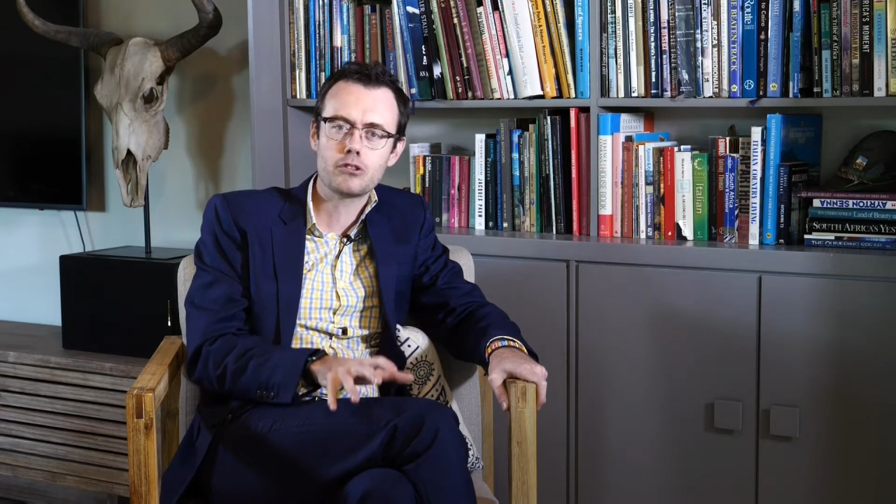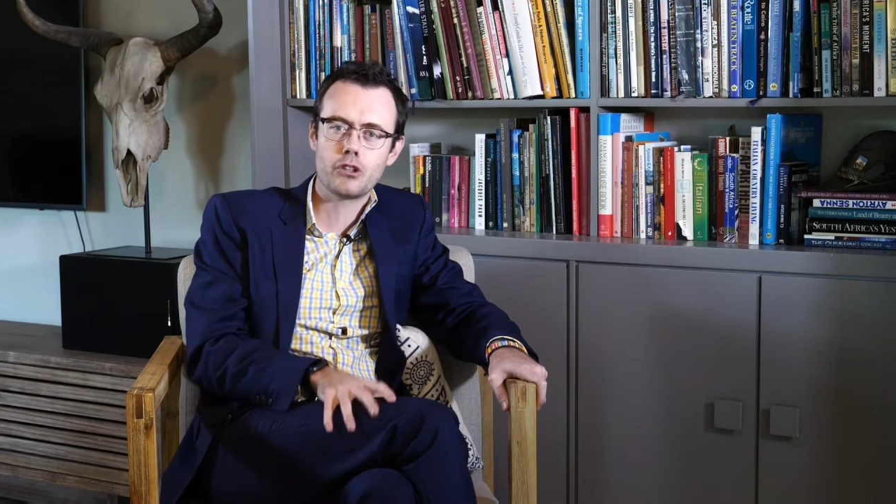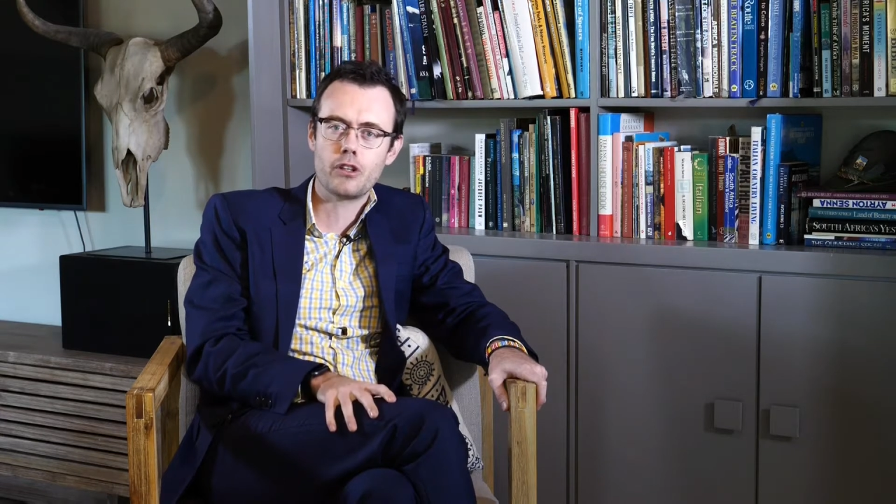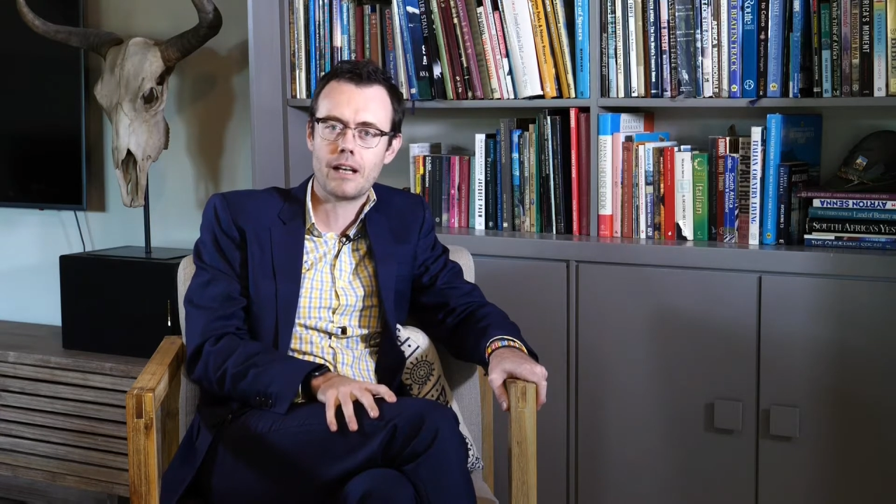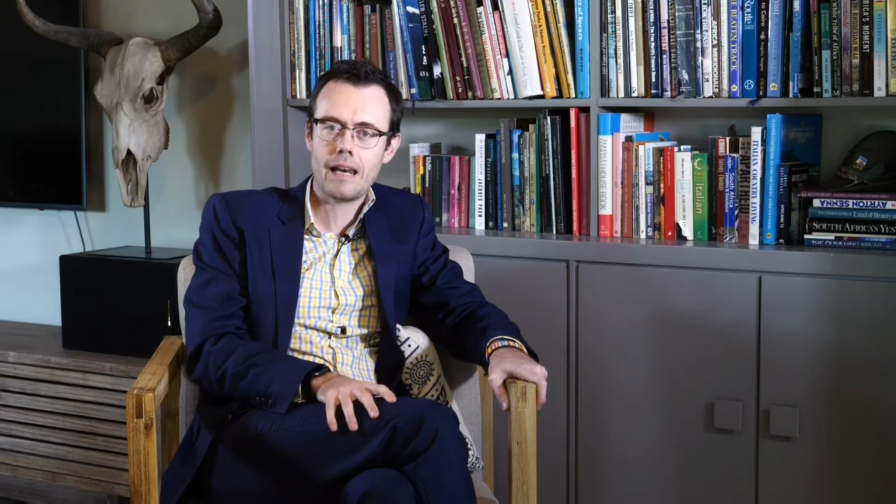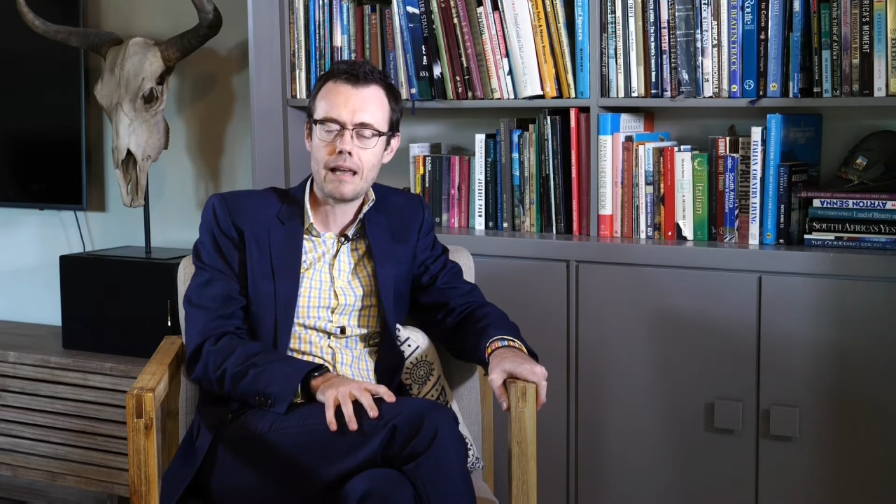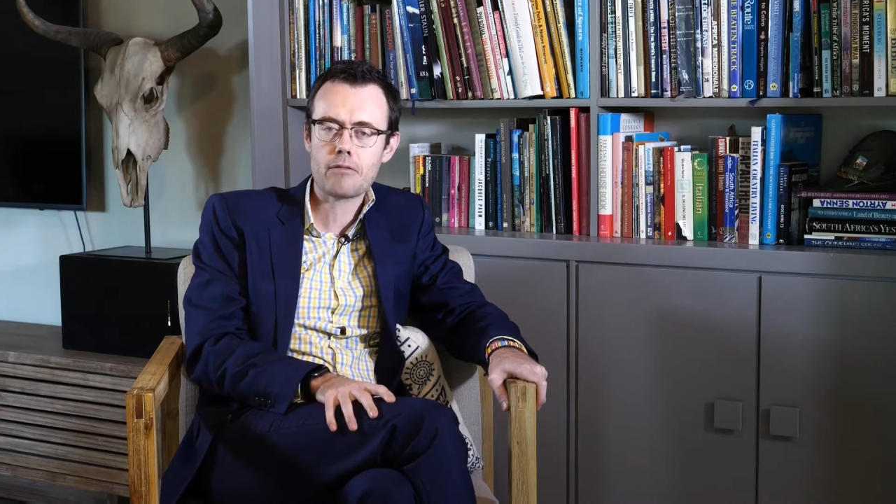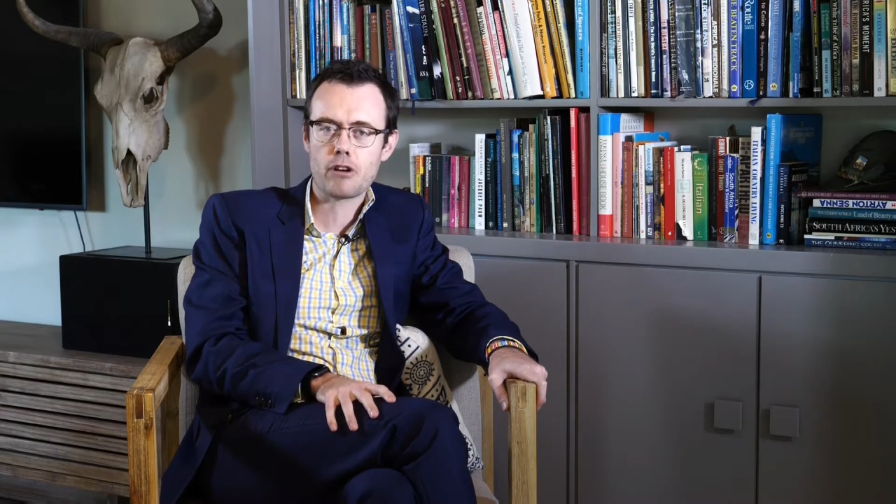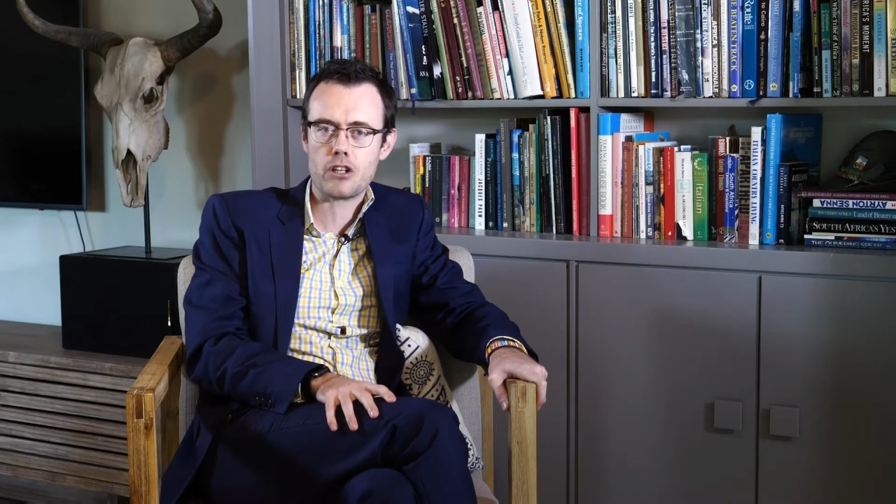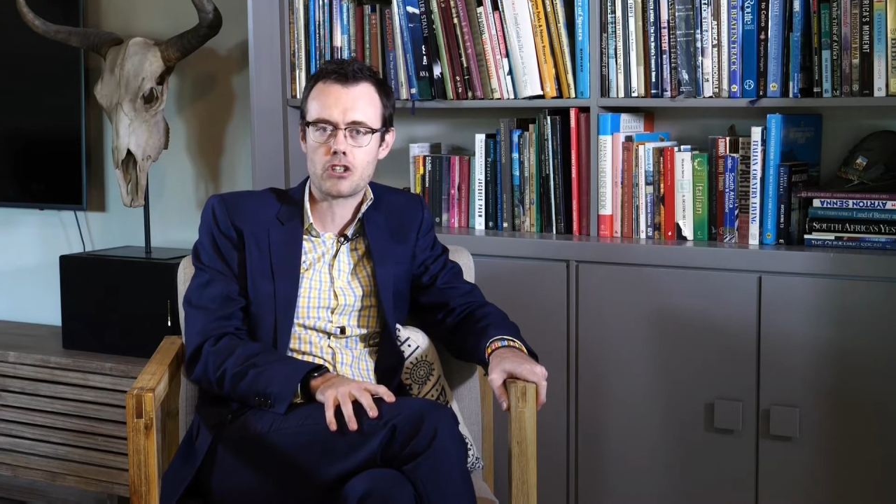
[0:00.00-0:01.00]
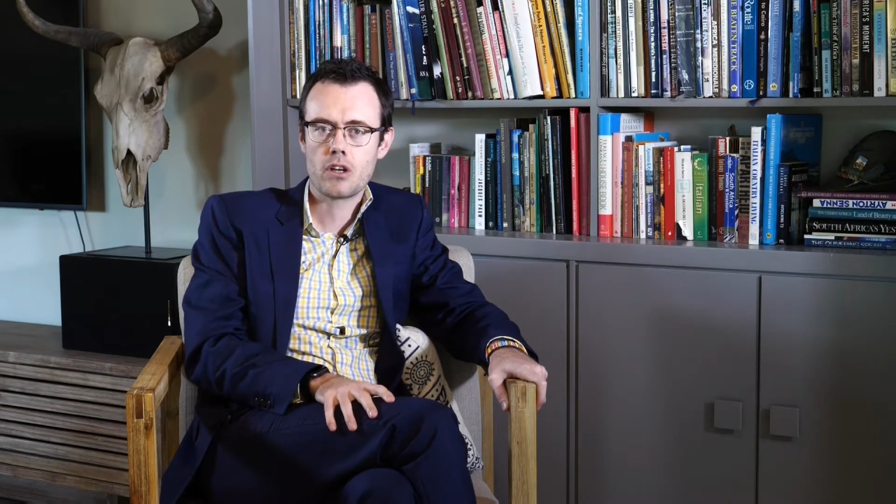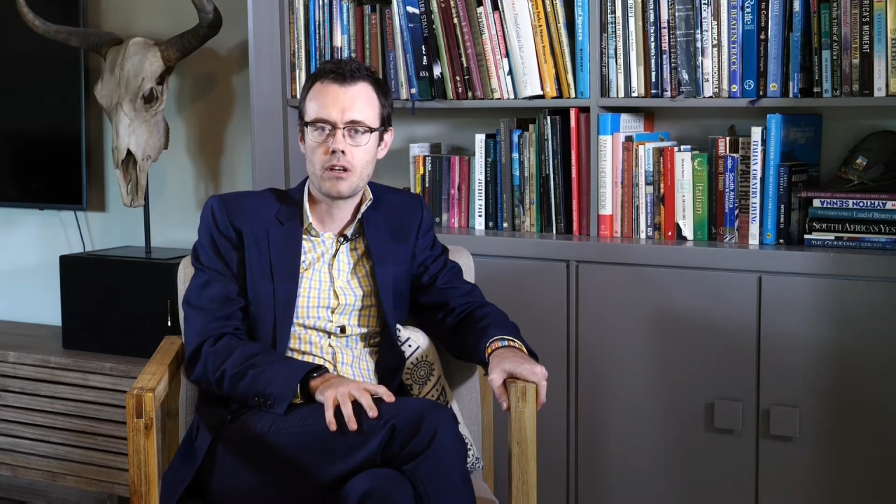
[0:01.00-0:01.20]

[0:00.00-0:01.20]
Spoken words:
you to leverage